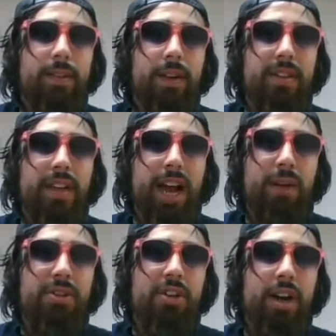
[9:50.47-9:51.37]
So here's the
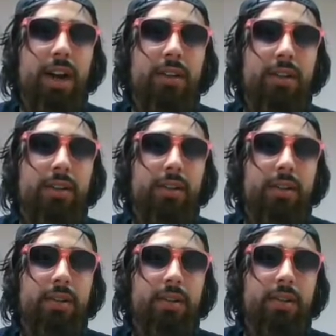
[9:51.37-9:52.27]
abstract.
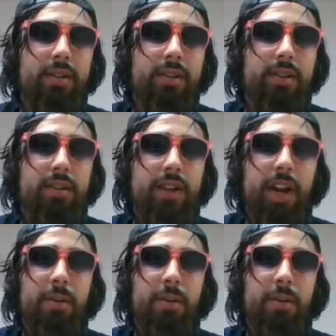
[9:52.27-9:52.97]
Right?